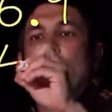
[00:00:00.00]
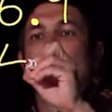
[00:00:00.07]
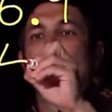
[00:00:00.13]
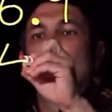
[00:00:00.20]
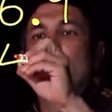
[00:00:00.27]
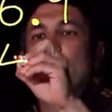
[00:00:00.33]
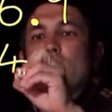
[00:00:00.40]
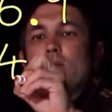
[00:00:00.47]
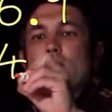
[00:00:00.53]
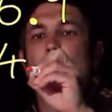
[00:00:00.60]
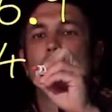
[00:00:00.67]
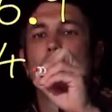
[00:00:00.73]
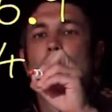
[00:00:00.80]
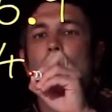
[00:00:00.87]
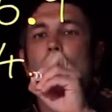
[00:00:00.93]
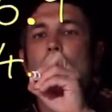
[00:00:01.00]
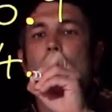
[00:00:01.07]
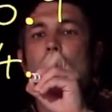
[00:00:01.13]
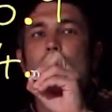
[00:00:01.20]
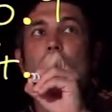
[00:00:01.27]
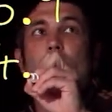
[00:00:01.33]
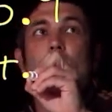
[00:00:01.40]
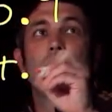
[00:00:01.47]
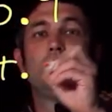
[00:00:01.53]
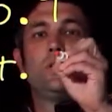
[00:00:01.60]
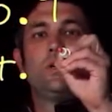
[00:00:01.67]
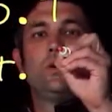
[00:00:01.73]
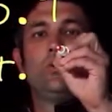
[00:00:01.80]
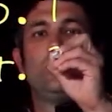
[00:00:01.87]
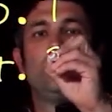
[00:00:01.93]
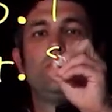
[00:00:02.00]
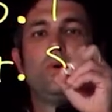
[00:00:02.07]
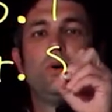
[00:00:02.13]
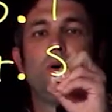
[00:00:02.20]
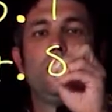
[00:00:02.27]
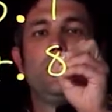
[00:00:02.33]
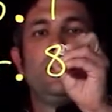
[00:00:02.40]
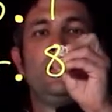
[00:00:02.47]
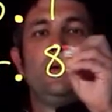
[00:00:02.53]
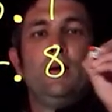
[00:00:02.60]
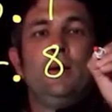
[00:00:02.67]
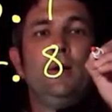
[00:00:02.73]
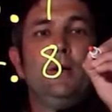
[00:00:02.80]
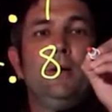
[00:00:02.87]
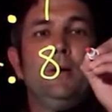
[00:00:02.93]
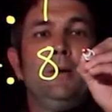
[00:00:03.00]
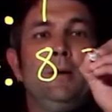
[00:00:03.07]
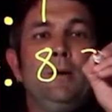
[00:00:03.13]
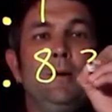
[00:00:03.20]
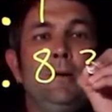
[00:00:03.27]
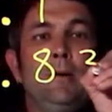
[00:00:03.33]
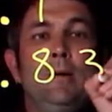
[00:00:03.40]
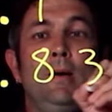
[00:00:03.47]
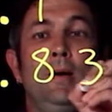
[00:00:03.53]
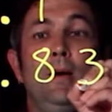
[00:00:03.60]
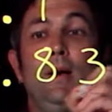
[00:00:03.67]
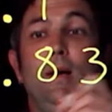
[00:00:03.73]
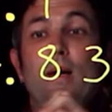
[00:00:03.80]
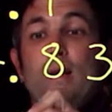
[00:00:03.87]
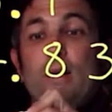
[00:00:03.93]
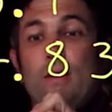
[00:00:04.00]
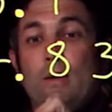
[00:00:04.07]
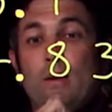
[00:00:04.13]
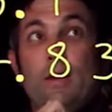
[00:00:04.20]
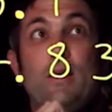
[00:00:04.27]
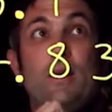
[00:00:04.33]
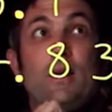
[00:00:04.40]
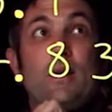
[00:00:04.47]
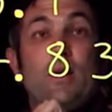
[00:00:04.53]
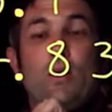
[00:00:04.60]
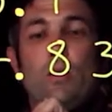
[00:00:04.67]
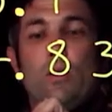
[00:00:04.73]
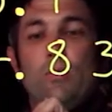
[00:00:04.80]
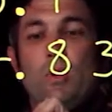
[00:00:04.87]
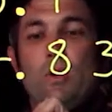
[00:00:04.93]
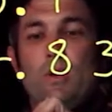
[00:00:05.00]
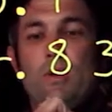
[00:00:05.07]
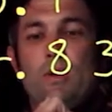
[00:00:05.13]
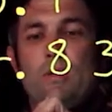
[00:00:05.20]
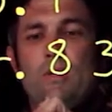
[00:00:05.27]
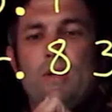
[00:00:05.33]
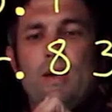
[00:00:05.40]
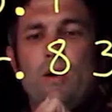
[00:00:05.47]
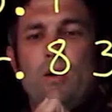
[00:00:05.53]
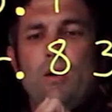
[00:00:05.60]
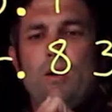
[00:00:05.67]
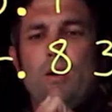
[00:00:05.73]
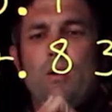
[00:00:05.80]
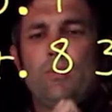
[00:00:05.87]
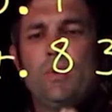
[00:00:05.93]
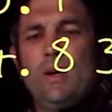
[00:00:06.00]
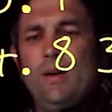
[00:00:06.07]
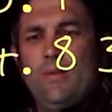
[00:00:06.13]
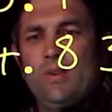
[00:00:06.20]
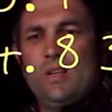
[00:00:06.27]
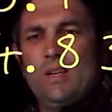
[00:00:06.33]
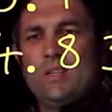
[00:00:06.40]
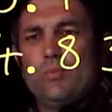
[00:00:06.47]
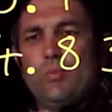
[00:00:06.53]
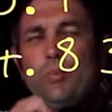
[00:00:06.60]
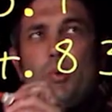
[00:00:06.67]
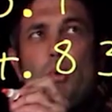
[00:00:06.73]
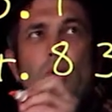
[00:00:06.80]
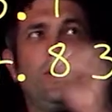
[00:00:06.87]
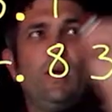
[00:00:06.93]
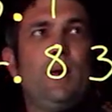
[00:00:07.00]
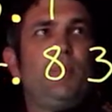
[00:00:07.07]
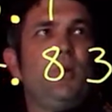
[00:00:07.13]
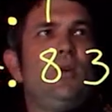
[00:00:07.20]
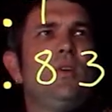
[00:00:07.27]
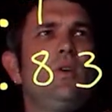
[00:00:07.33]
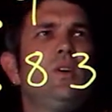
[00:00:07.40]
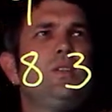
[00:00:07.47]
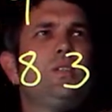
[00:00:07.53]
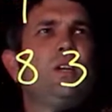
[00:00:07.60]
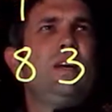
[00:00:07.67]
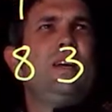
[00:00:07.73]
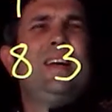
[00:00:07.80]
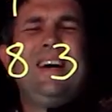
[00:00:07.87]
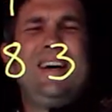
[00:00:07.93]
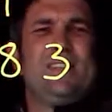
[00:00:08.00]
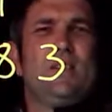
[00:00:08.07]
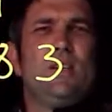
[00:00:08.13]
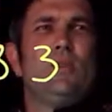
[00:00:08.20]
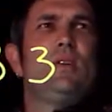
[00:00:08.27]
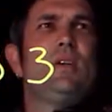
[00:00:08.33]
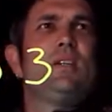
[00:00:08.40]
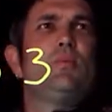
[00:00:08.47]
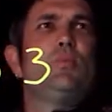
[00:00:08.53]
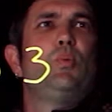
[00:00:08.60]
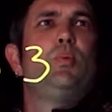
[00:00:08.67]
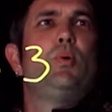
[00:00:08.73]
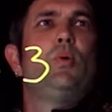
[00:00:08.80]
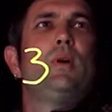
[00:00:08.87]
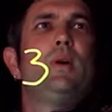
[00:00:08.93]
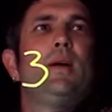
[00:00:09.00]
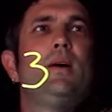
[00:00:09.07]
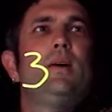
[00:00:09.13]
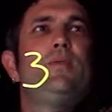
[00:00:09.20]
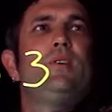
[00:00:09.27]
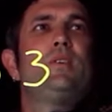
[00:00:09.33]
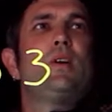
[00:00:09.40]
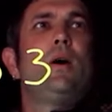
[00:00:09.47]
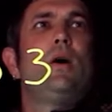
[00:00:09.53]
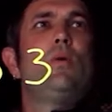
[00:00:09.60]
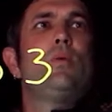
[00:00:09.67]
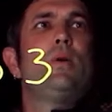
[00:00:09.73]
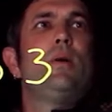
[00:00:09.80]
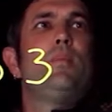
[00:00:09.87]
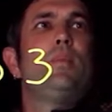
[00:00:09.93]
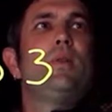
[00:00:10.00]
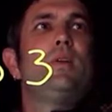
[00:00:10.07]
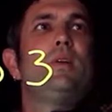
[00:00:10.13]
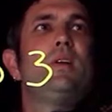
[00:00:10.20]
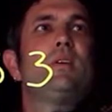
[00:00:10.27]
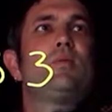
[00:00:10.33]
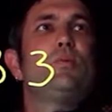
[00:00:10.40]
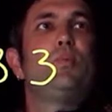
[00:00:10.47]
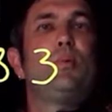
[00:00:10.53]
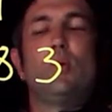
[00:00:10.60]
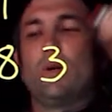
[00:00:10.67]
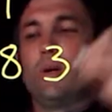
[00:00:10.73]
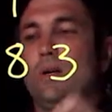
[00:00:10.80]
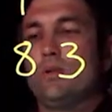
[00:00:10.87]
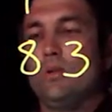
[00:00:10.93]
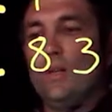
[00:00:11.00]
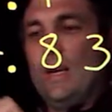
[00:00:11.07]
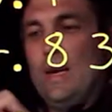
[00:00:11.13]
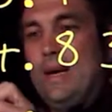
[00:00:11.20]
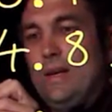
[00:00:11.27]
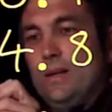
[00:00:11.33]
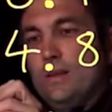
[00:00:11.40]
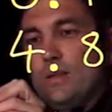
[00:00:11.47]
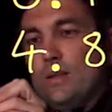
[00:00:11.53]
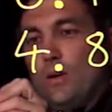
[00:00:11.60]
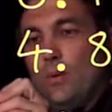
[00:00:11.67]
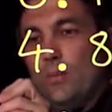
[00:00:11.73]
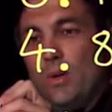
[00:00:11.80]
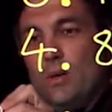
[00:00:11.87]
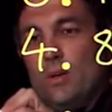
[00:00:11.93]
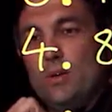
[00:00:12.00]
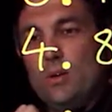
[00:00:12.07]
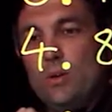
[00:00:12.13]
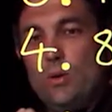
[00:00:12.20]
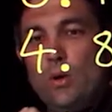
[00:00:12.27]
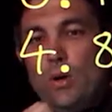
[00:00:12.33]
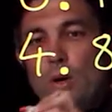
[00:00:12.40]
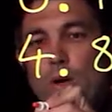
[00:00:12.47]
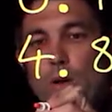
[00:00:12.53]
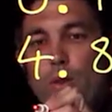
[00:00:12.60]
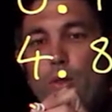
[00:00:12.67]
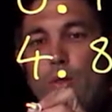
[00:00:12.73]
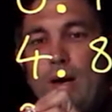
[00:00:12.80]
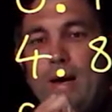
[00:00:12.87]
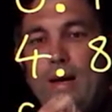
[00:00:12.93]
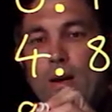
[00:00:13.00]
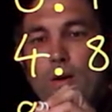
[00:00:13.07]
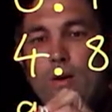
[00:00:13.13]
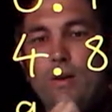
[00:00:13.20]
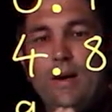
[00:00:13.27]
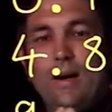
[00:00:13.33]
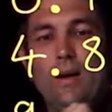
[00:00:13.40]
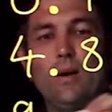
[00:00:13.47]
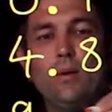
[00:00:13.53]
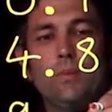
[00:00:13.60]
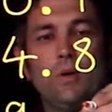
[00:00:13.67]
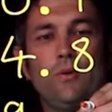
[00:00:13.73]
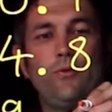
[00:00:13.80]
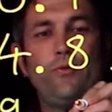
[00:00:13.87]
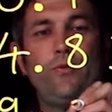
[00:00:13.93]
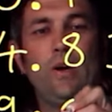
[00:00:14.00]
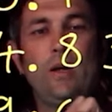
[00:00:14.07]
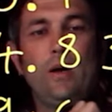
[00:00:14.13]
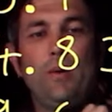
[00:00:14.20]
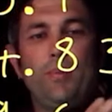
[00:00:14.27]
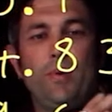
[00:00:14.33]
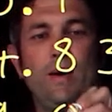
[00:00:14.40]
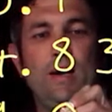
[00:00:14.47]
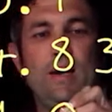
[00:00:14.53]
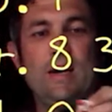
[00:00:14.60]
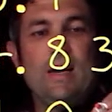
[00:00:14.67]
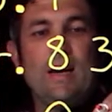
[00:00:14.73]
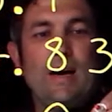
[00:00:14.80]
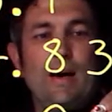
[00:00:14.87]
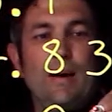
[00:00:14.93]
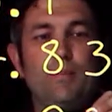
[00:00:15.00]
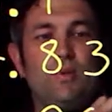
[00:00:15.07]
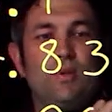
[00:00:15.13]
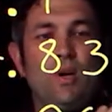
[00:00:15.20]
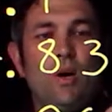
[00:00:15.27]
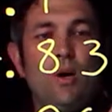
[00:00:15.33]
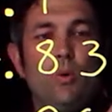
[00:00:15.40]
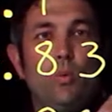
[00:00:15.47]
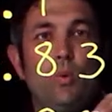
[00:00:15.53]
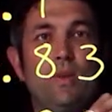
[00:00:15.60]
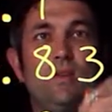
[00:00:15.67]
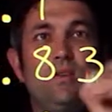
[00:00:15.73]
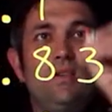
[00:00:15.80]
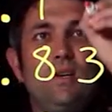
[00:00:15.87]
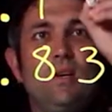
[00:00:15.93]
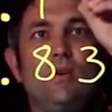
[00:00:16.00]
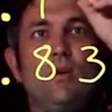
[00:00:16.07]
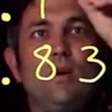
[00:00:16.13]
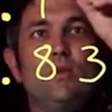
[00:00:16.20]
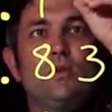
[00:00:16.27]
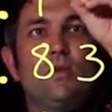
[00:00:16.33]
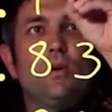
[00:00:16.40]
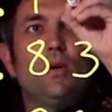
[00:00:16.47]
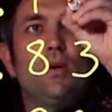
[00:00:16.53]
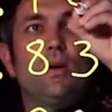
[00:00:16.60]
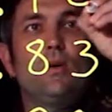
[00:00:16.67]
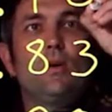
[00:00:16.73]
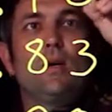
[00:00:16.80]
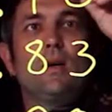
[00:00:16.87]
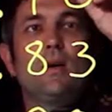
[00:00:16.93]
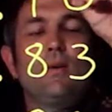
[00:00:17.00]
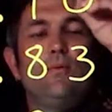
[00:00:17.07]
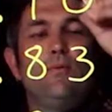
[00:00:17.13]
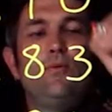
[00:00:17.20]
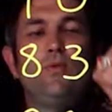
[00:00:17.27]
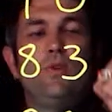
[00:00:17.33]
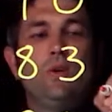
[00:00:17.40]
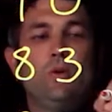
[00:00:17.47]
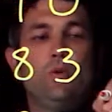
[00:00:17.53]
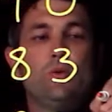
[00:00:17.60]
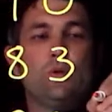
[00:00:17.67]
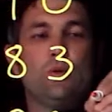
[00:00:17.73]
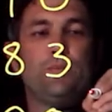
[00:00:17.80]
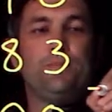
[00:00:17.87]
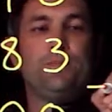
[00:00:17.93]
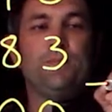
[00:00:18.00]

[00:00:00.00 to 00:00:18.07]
All right, so I'm writing all mine in a column like this. Now, I'm gonna have a decimal point there, but 19 has no decimal point. Now, if it's a whole number, the decimal point goes at the end, so I'm gonna do that like that. And I'm gonna fill up any gaps with zero so I don't get confused.